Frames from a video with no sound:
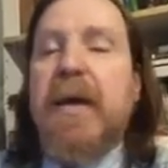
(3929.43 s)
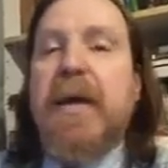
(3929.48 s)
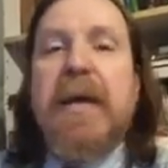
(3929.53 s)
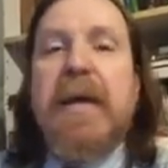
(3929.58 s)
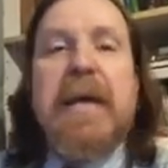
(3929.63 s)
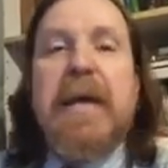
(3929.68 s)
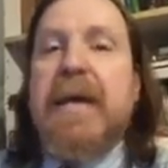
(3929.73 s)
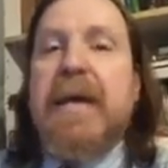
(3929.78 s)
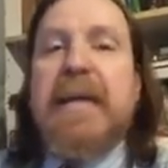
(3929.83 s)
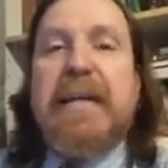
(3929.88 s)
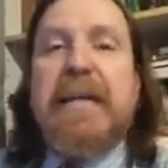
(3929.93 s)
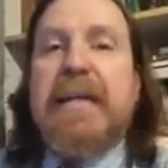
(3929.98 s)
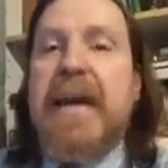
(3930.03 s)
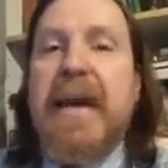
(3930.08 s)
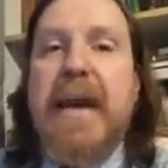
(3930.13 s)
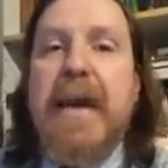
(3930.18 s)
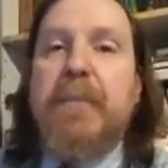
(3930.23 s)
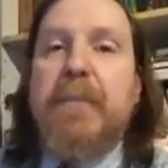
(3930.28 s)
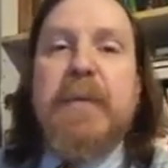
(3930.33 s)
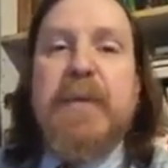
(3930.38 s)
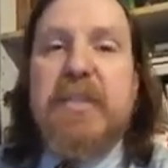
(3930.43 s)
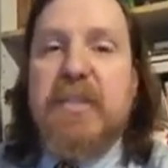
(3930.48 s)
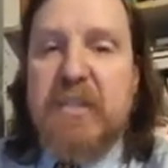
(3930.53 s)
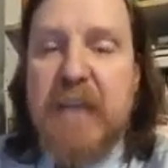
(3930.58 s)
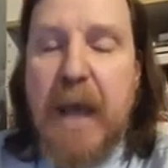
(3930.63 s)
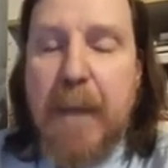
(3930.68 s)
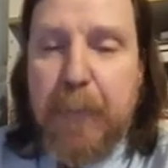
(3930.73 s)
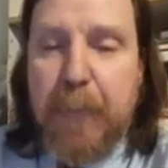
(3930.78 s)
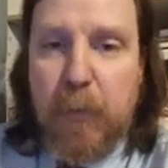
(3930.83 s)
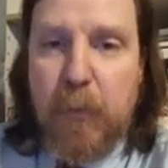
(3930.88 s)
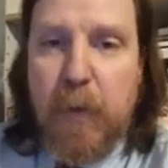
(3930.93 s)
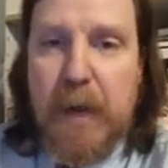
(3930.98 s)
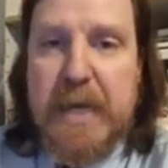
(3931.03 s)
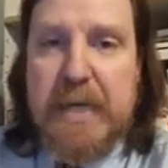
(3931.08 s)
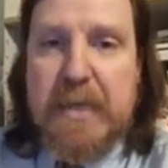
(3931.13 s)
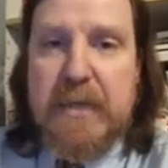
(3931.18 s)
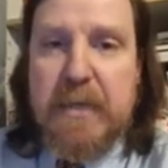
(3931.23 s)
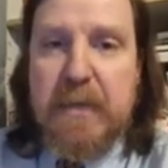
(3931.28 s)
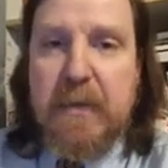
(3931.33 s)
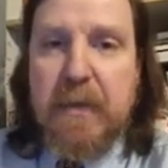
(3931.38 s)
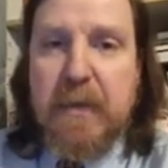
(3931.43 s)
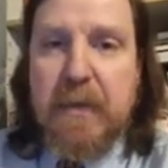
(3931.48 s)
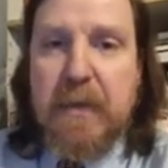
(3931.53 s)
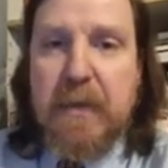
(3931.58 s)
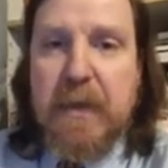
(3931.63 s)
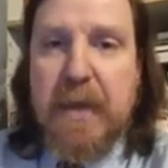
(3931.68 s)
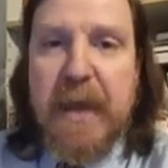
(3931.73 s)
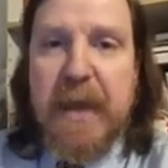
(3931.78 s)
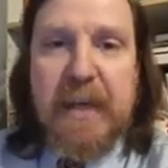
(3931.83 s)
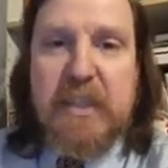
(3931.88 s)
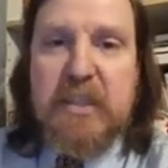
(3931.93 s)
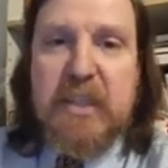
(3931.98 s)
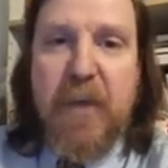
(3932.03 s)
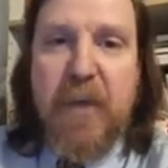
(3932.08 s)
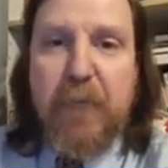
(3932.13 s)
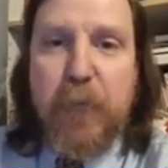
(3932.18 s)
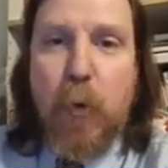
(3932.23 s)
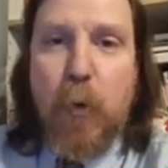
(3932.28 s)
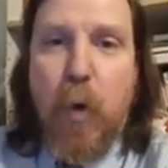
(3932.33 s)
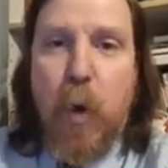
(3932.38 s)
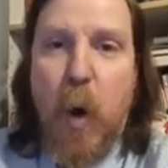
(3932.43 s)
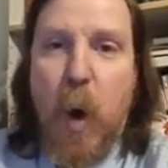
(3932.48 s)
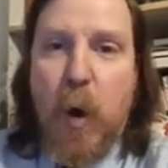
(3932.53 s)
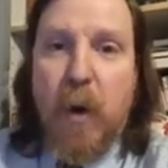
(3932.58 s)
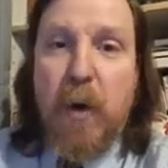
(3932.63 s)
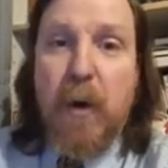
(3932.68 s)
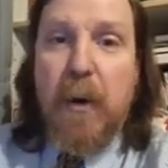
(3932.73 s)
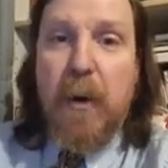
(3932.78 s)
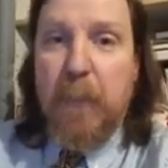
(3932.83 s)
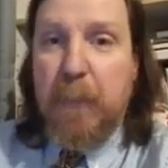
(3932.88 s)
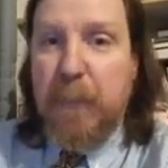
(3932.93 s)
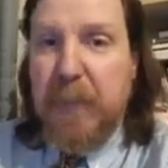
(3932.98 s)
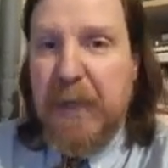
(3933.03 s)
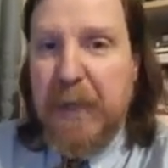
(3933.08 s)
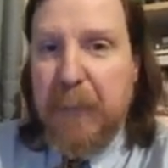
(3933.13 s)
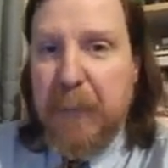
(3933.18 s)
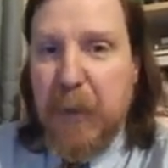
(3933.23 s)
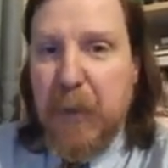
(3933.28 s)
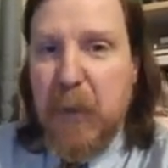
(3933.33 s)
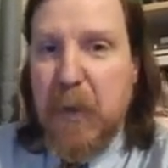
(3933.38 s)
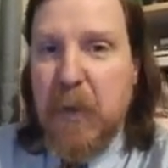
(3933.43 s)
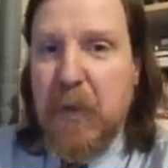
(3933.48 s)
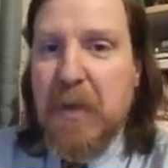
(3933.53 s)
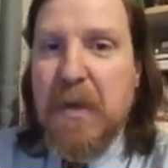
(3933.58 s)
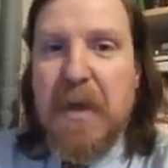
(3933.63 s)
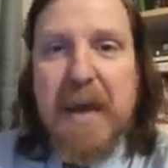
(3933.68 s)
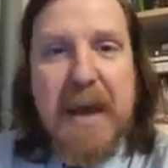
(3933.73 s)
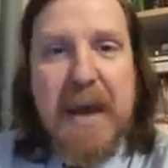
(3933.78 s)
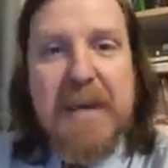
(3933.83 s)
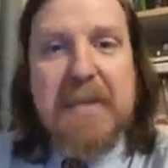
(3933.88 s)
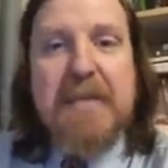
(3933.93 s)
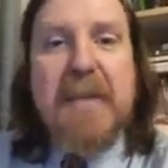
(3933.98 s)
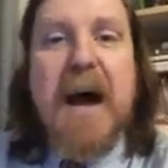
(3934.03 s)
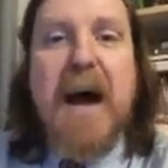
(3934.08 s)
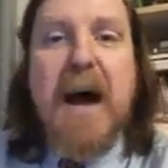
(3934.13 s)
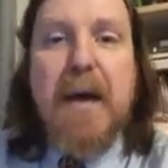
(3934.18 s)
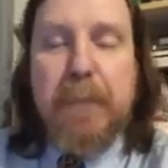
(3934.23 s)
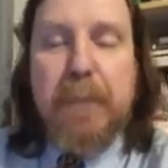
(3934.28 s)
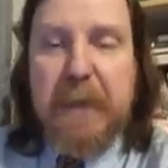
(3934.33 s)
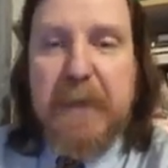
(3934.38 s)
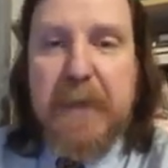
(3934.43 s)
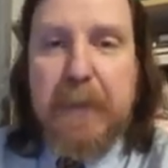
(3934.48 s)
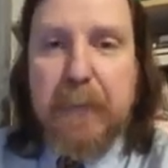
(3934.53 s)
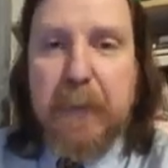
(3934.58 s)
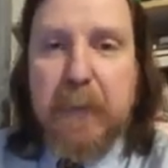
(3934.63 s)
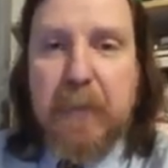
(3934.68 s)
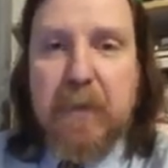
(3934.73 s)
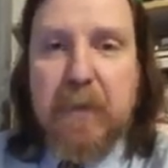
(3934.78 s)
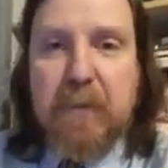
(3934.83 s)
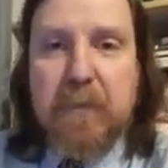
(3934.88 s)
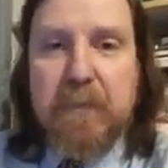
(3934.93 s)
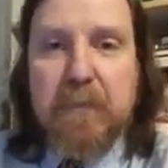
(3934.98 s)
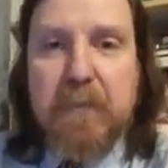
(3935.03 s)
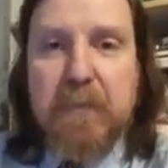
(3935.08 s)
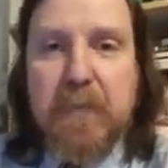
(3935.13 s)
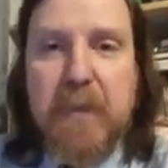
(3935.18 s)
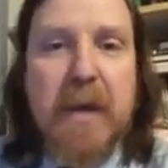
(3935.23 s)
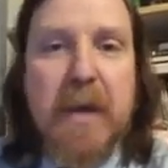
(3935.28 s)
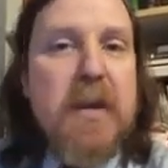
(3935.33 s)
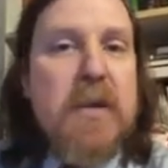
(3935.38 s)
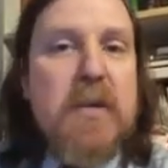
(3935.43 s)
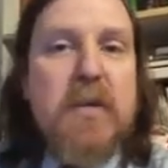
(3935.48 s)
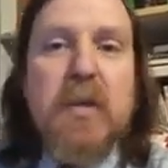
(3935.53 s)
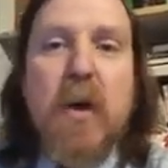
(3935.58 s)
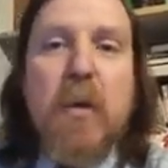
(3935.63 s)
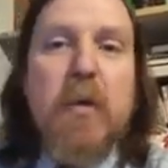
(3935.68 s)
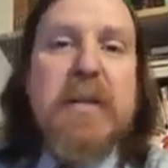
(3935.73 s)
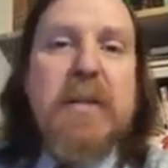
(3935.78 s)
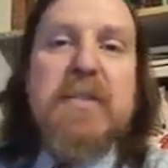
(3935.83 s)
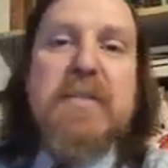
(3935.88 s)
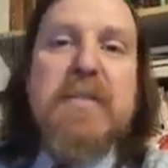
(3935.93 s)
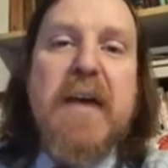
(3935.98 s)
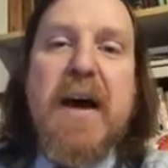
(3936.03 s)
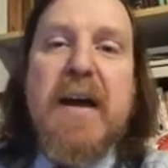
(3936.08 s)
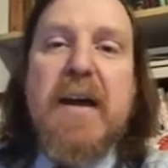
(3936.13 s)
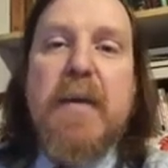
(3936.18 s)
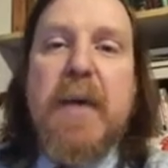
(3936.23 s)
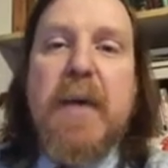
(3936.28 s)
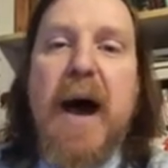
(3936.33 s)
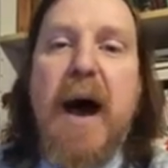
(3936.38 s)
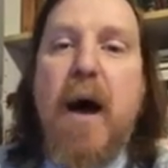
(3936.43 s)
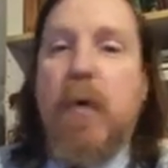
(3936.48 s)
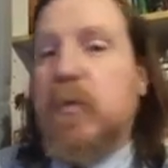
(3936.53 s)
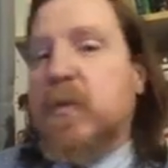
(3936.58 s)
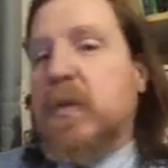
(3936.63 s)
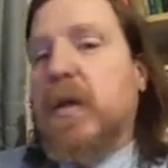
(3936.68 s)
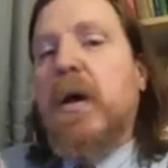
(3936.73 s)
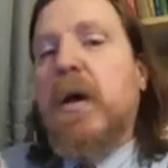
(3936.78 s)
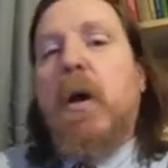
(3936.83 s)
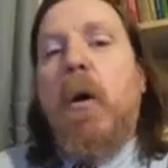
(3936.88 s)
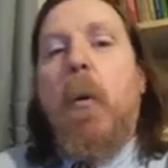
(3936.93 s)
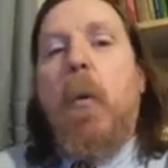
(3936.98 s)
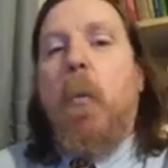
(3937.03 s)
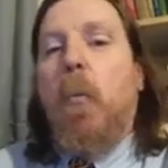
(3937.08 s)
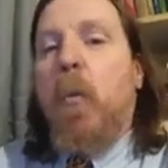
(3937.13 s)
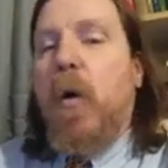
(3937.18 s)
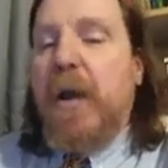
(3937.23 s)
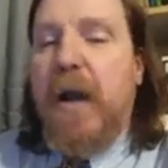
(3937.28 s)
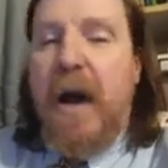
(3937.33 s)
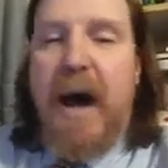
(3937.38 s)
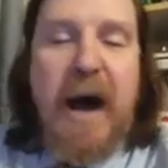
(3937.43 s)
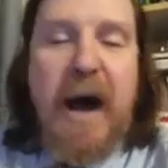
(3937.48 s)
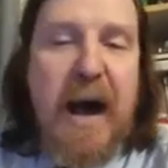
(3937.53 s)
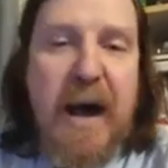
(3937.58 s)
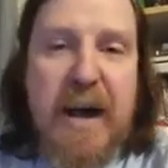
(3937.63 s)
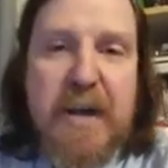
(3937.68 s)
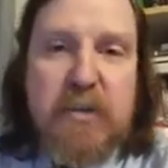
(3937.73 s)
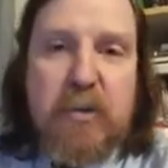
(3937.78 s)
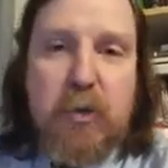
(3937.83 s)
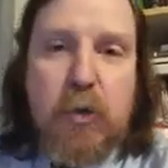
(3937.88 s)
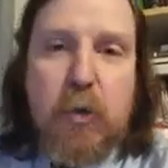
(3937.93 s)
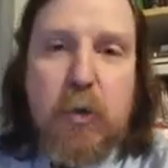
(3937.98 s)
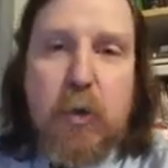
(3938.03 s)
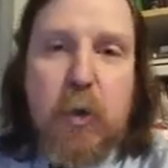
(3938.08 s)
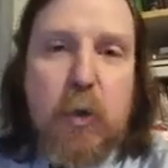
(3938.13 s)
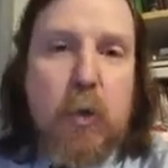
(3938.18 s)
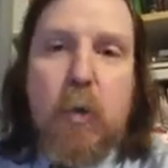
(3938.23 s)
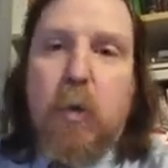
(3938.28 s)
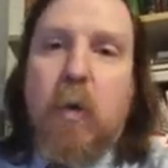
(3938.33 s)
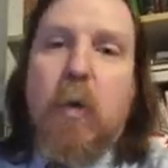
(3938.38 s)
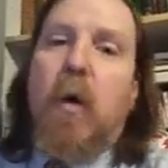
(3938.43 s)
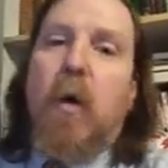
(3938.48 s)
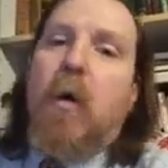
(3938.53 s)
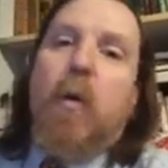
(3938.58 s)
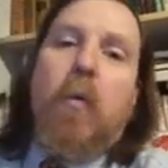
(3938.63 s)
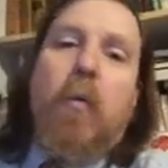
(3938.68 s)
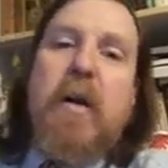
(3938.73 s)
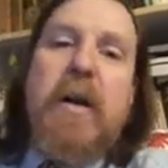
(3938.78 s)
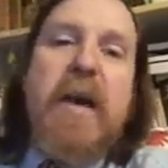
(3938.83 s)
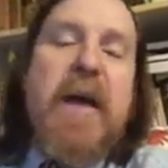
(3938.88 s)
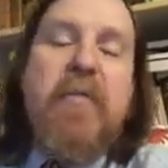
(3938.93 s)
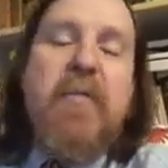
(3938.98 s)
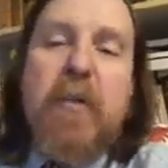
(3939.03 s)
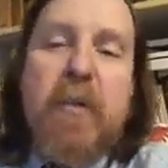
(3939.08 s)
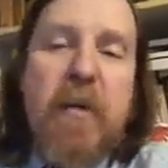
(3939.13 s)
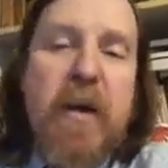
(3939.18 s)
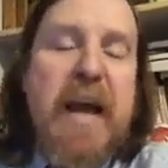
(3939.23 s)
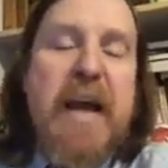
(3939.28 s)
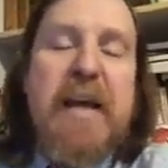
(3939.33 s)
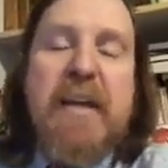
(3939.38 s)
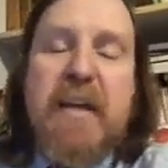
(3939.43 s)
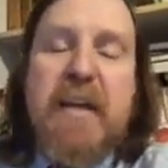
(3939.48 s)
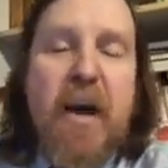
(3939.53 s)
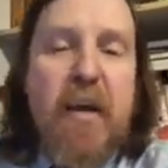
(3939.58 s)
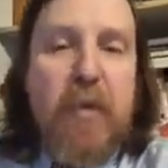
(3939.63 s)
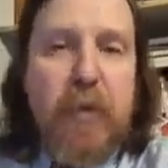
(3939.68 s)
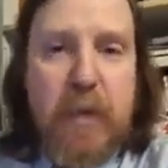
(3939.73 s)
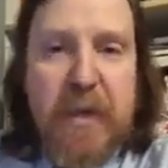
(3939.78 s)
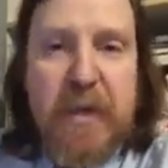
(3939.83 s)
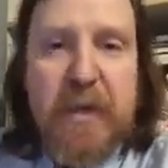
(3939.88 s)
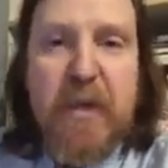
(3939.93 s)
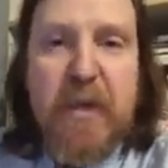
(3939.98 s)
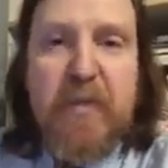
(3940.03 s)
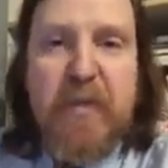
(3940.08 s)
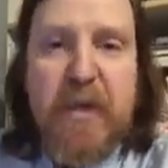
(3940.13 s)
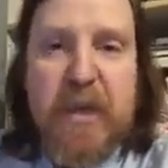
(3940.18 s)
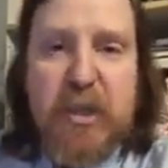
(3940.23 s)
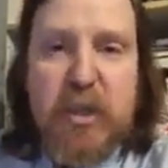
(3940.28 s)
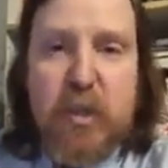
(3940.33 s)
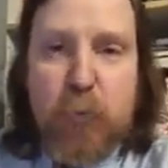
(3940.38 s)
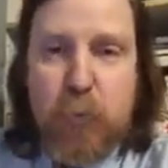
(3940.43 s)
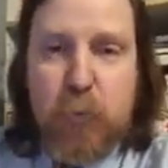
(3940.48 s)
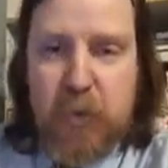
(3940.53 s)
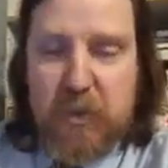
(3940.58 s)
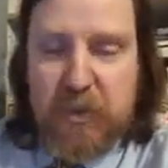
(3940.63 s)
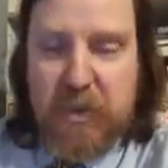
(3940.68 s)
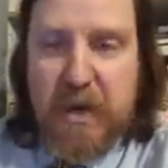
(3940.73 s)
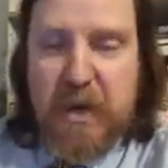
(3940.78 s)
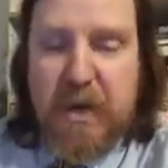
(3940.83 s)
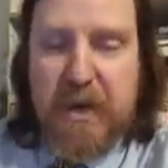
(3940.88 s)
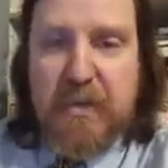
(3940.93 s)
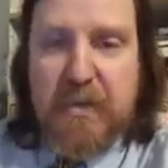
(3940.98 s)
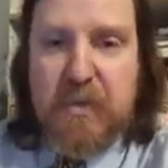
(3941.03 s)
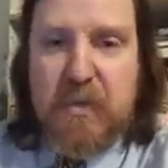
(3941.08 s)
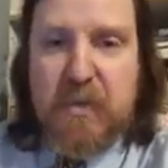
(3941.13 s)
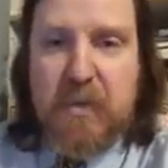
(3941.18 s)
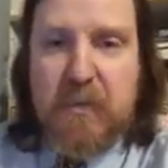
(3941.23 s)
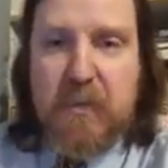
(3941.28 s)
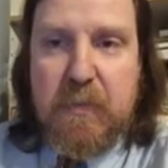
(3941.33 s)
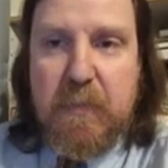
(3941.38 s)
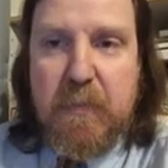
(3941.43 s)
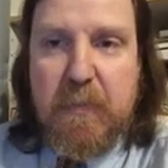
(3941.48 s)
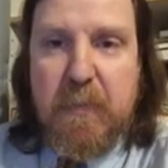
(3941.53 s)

It can't be separated except for people and non-people. So it's not about what I do or whatever any other individual does.